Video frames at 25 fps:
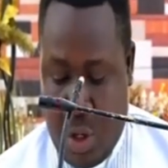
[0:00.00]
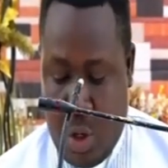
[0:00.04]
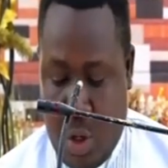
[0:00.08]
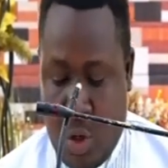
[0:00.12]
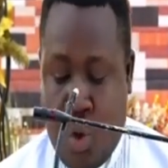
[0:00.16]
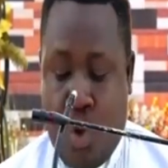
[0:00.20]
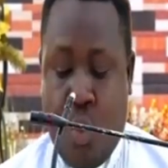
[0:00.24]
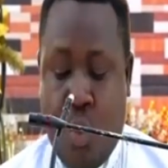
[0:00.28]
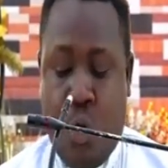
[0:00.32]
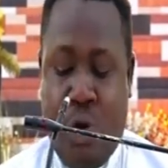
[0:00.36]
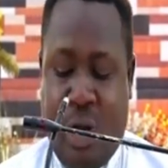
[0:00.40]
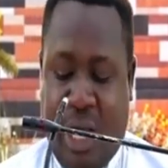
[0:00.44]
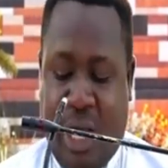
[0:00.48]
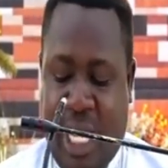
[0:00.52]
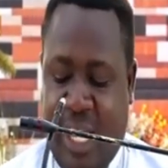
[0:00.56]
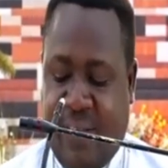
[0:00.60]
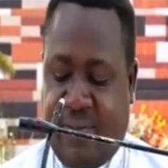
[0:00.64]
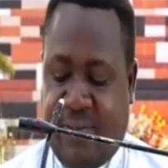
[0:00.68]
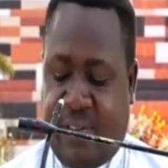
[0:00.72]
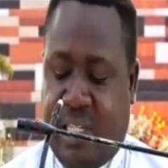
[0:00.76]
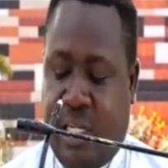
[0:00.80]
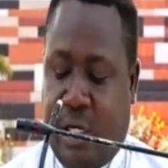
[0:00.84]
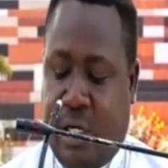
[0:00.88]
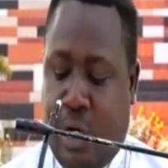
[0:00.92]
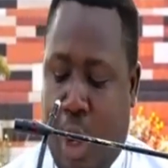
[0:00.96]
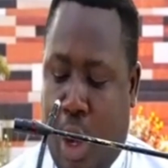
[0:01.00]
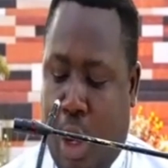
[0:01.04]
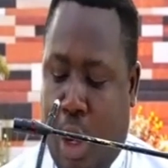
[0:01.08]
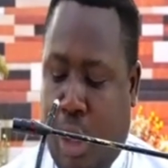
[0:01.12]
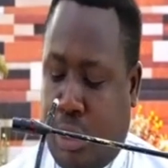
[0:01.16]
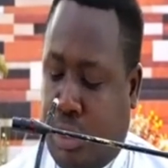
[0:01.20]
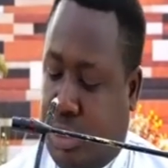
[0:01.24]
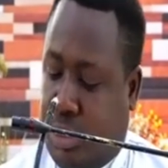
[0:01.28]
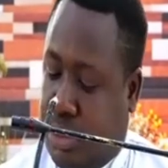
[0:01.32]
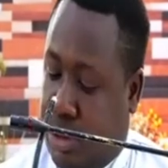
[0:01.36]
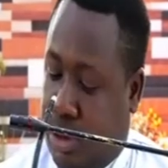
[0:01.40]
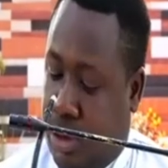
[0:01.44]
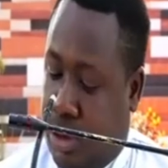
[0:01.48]
who gives the Lord
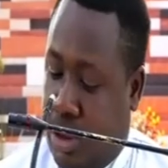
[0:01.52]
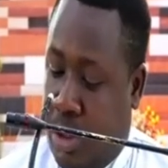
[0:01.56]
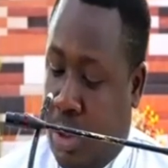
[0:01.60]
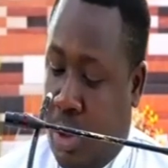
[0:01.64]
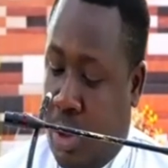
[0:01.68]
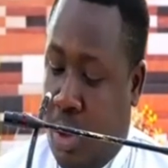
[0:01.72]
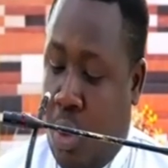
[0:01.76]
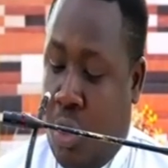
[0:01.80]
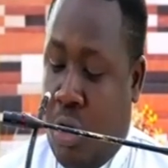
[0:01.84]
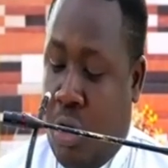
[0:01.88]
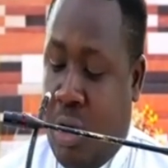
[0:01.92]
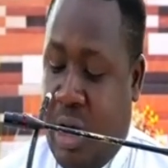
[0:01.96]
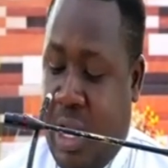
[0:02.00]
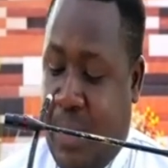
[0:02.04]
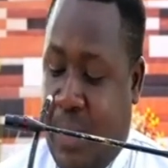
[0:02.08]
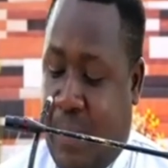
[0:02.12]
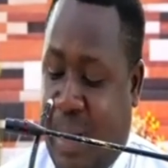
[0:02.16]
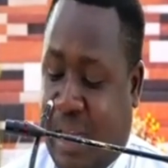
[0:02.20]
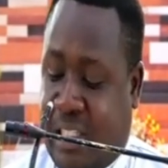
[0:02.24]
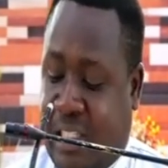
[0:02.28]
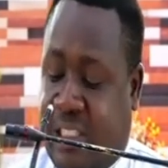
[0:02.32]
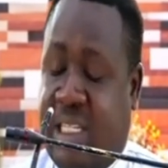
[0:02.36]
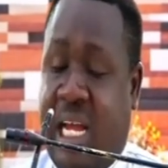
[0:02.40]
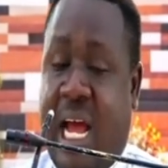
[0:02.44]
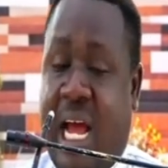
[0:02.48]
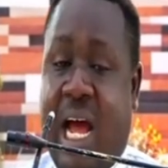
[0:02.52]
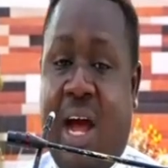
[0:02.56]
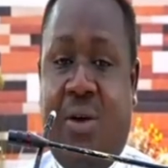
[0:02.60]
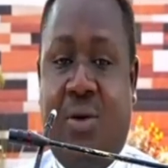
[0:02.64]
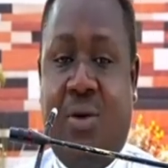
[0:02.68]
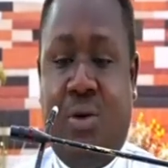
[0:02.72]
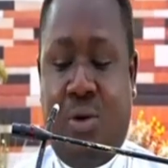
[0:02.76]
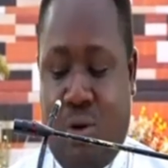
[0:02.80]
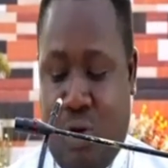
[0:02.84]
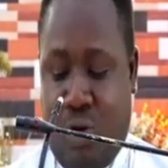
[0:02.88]
only partial